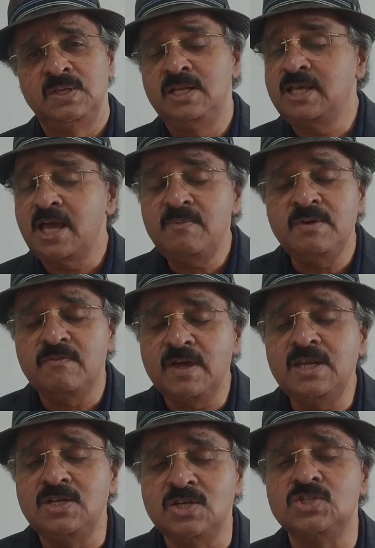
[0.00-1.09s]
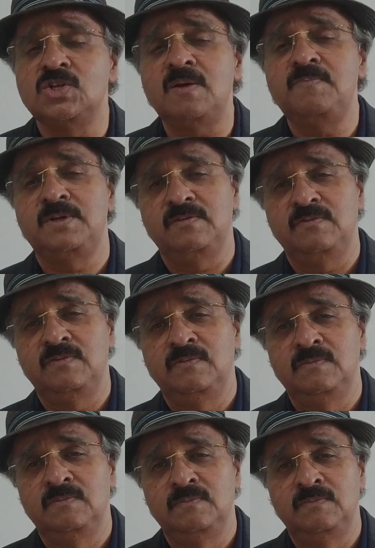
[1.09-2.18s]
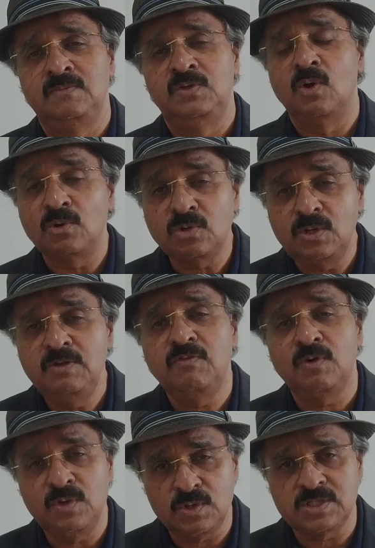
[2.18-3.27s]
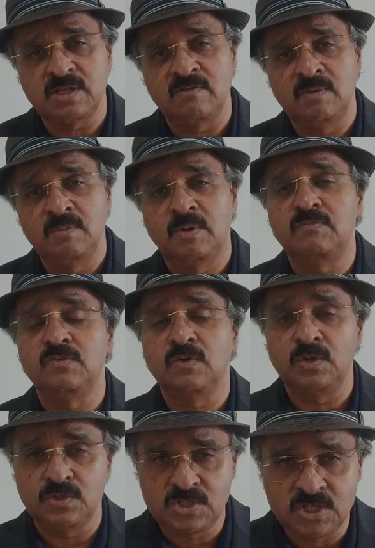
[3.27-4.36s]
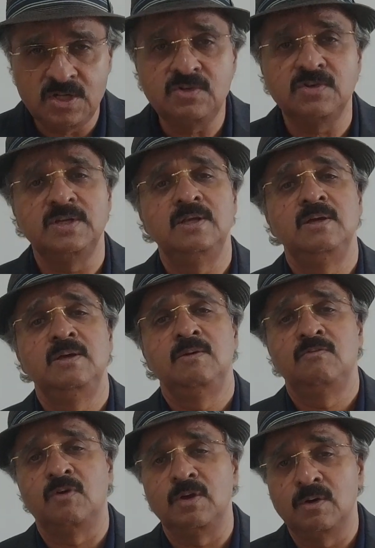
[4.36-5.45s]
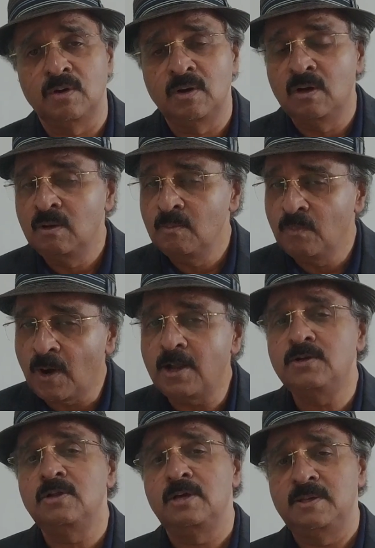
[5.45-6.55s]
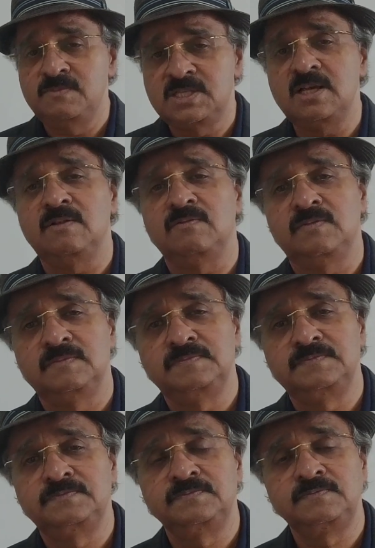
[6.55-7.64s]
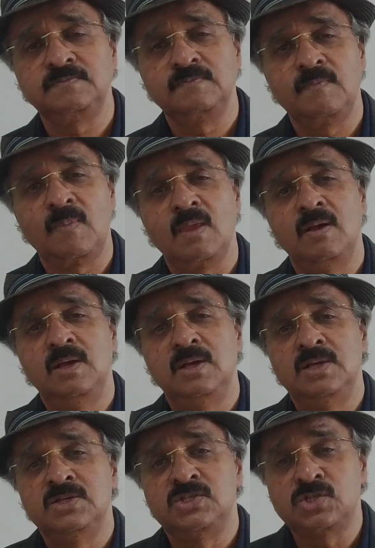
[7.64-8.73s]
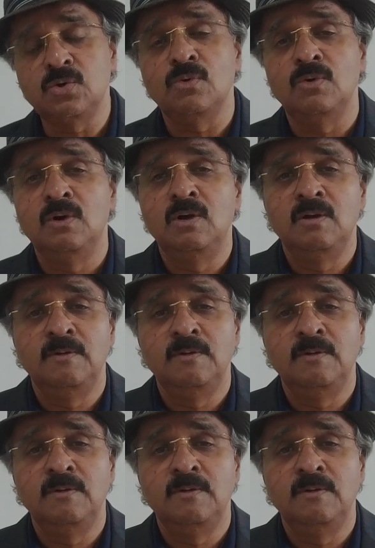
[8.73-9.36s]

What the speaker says: It can be very disruptive, not only for yourself, but for your children, for your partner himself. So,